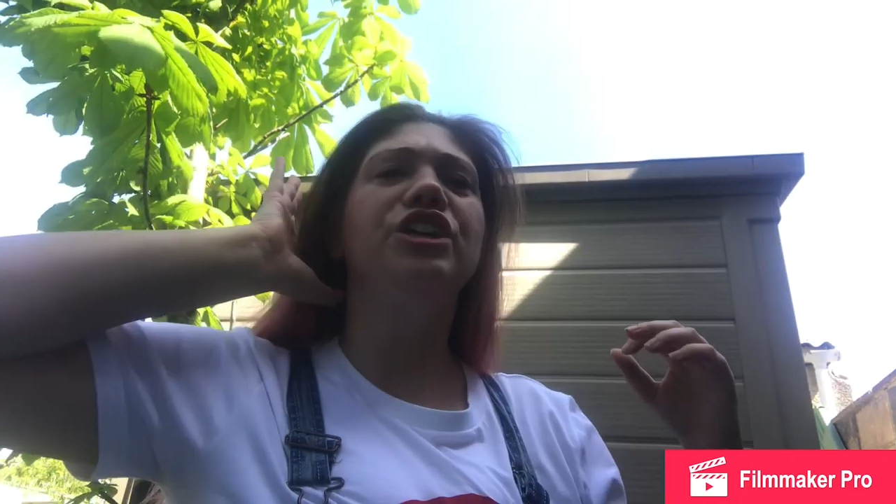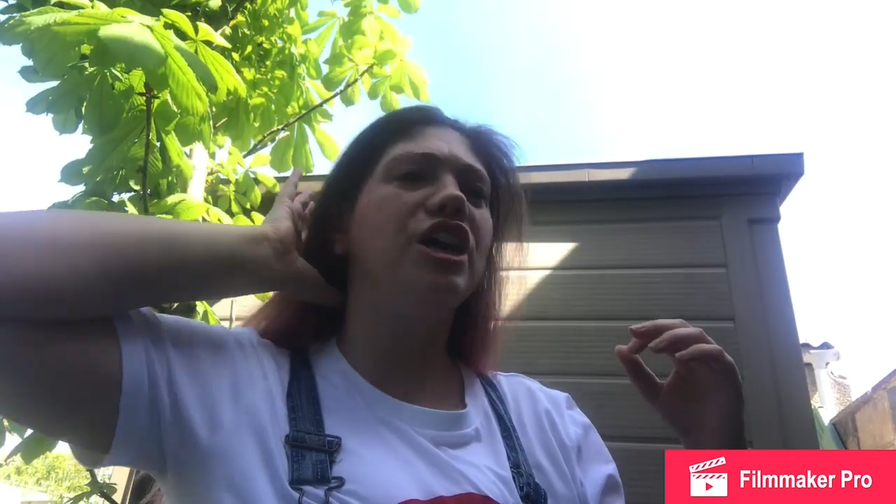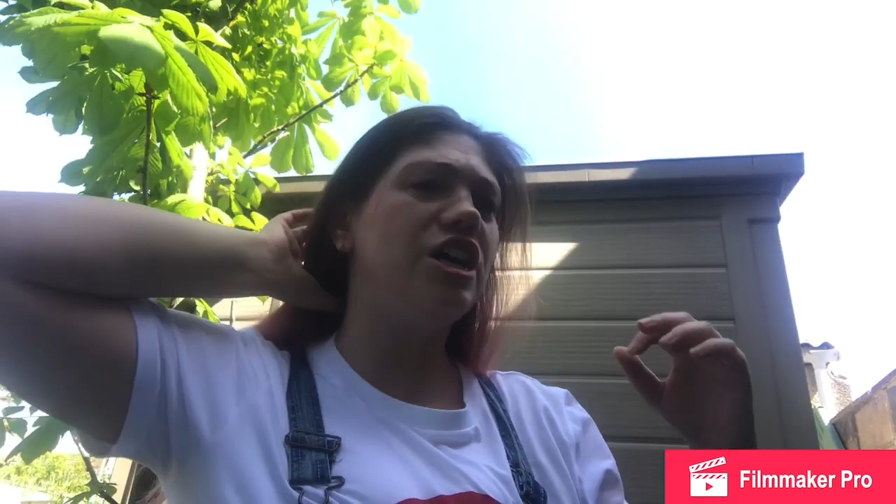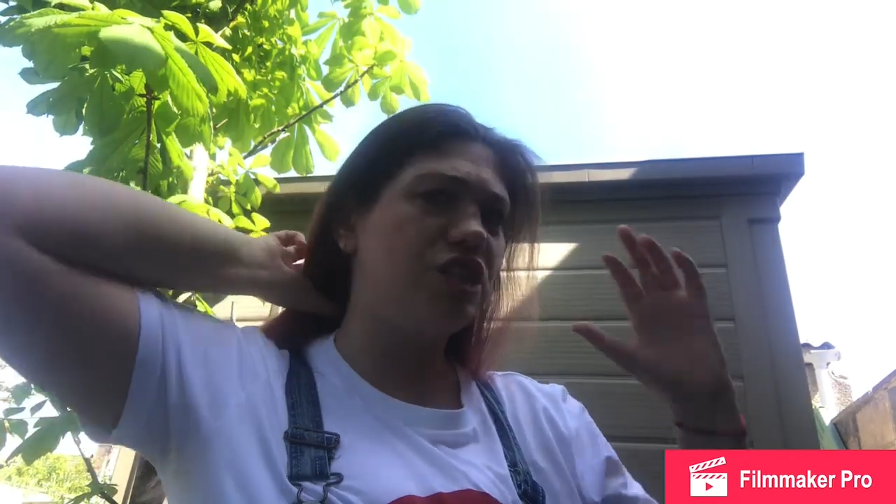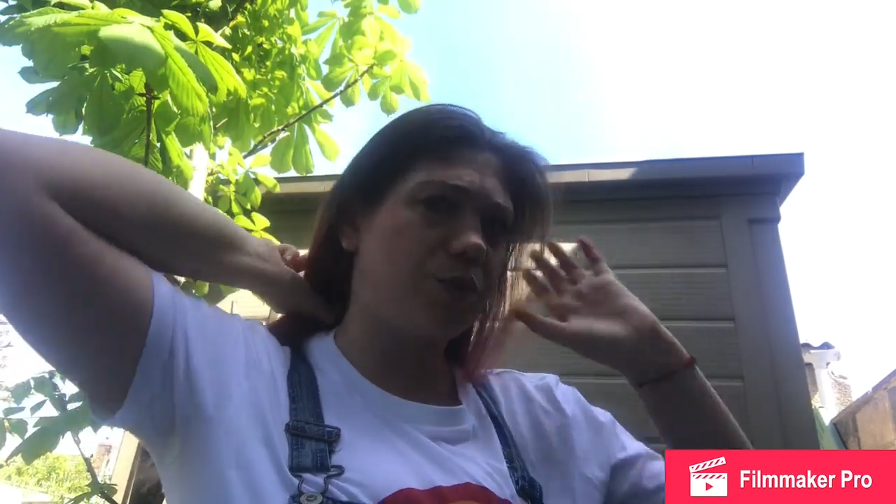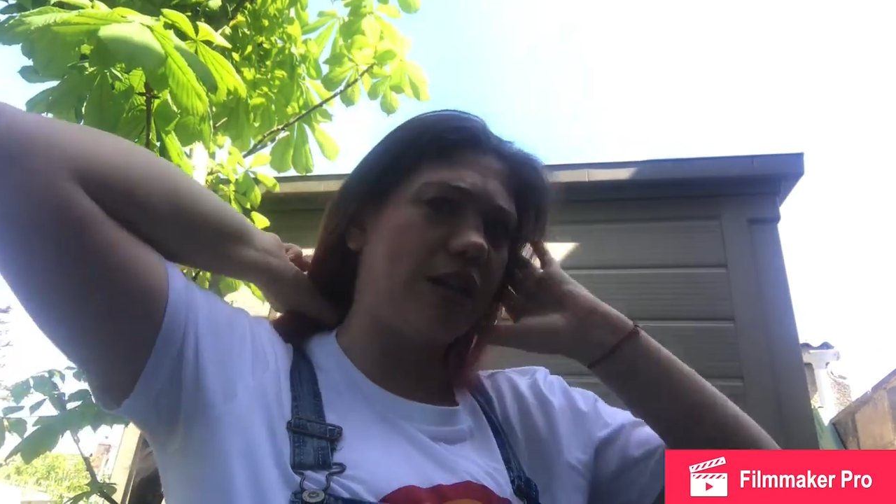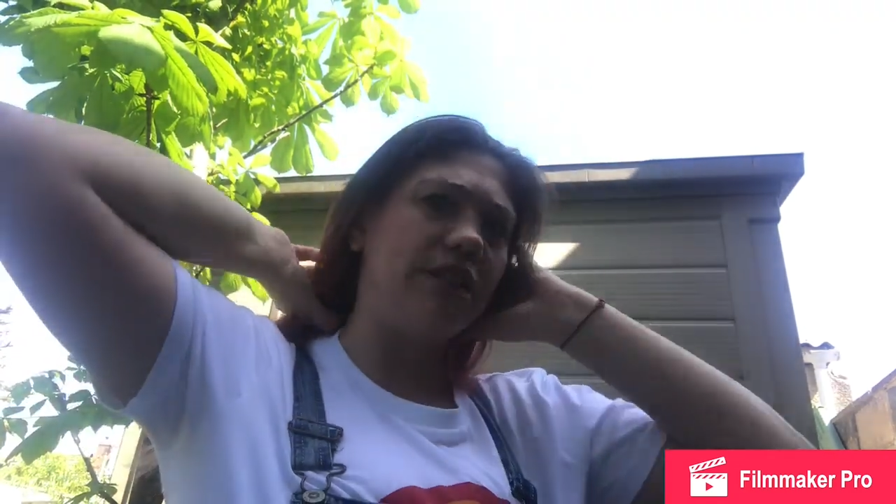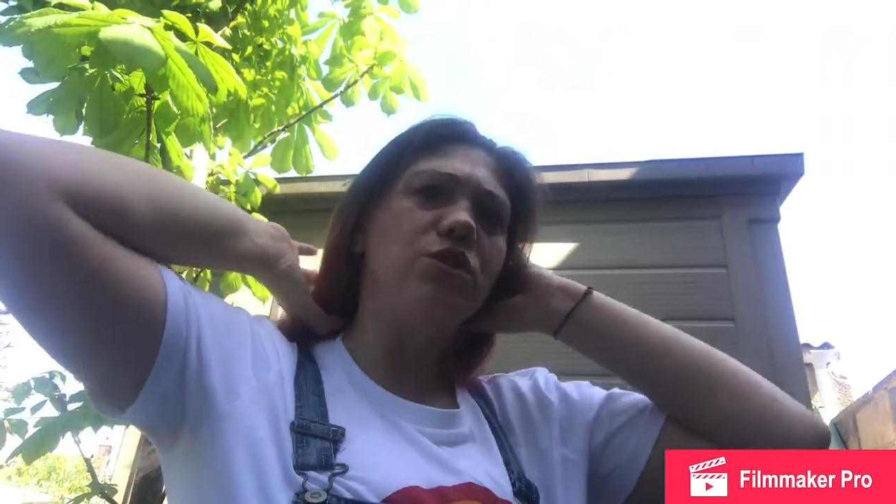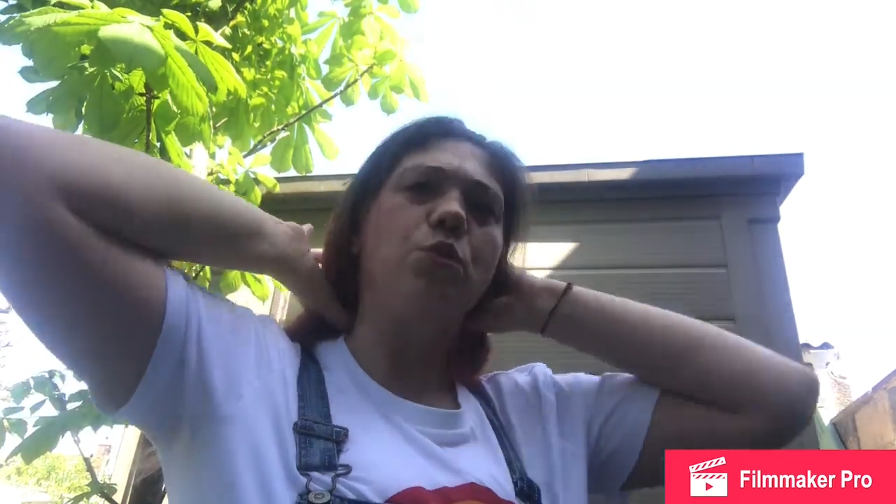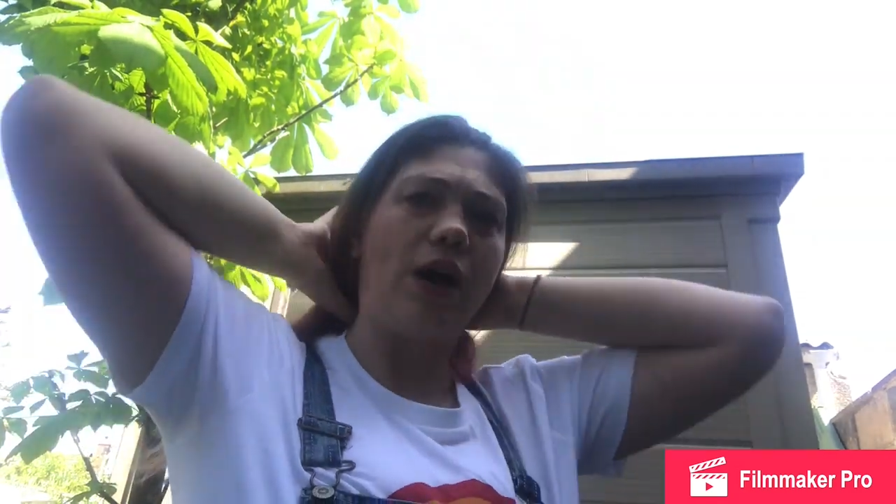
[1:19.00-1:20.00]
Gershwin
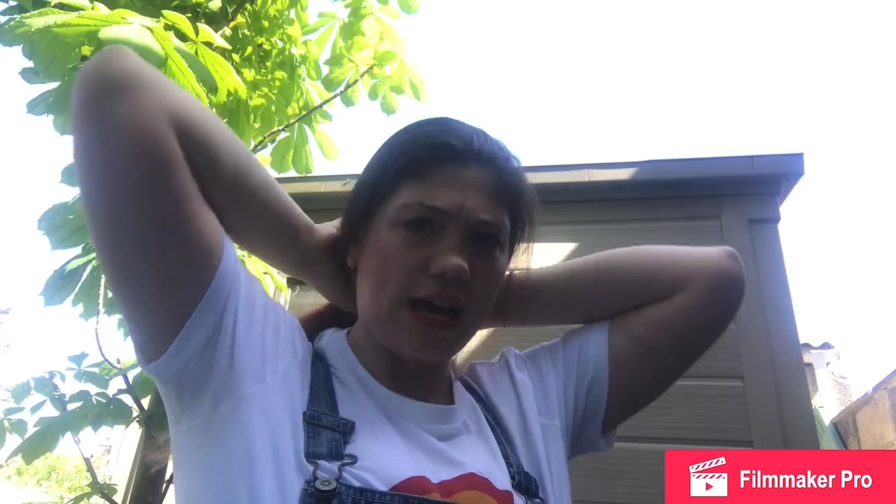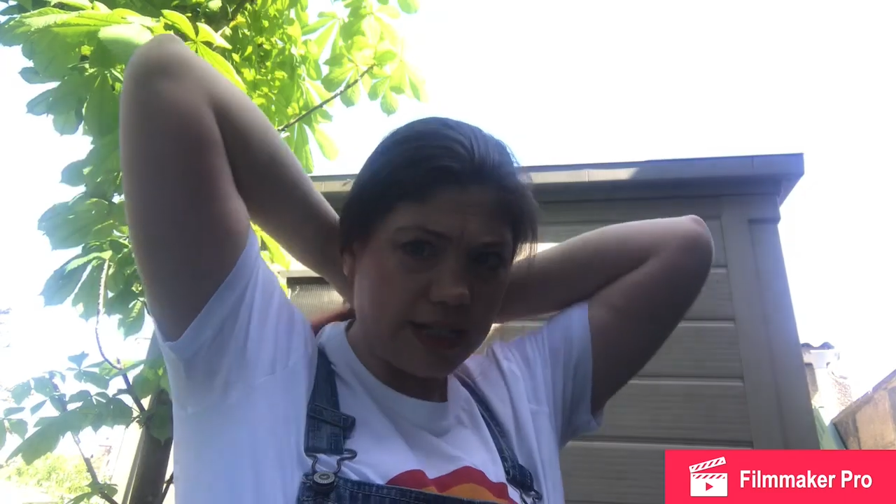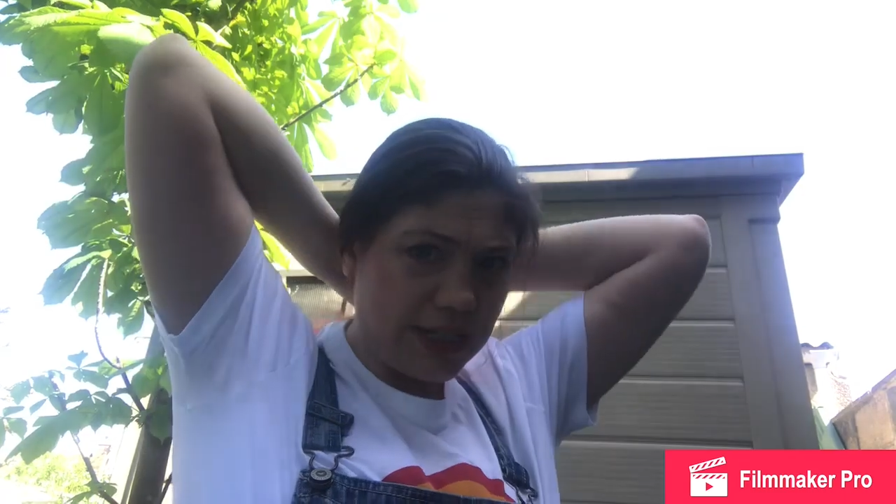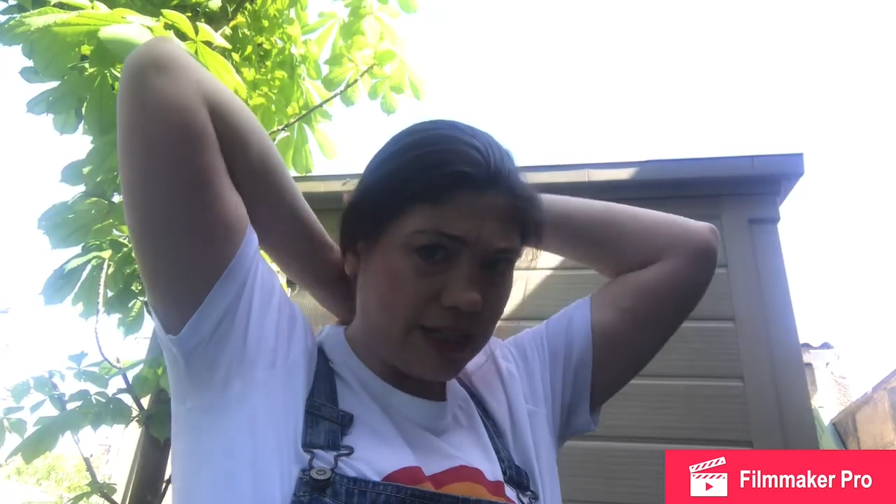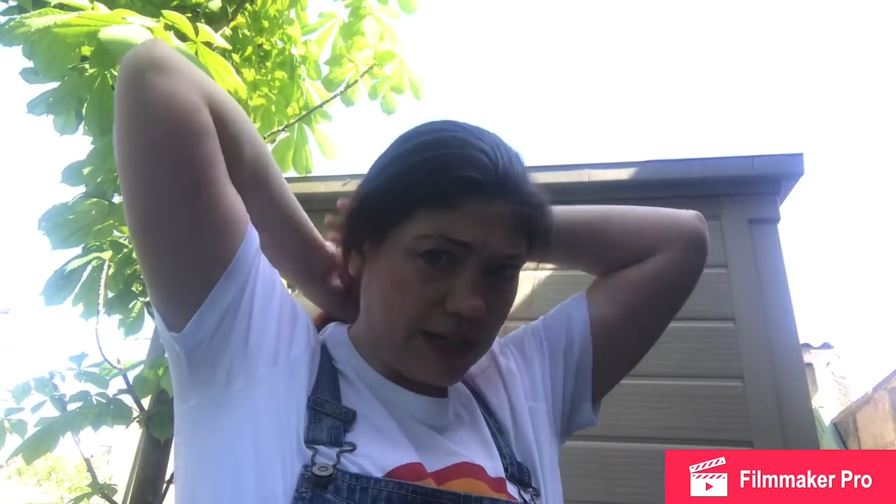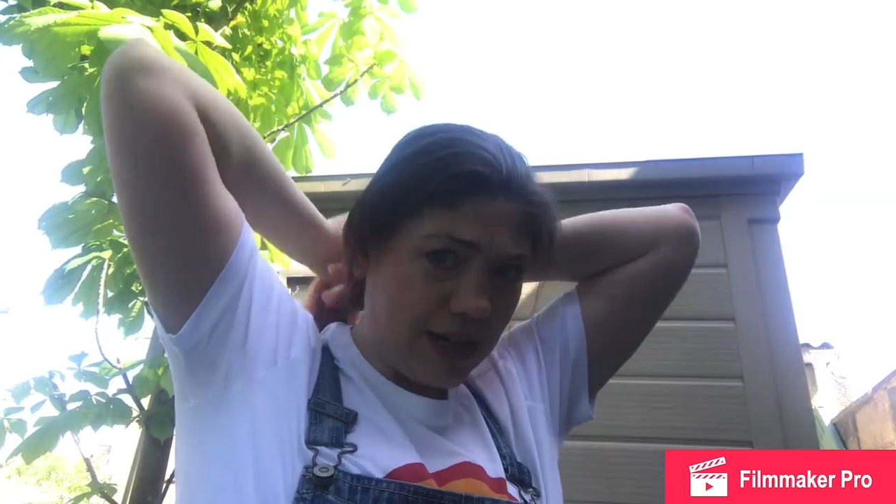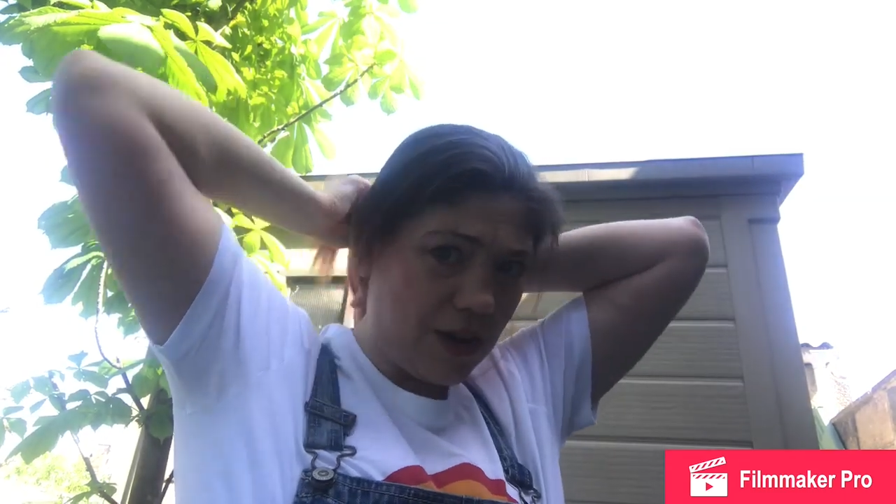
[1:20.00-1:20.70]
twist,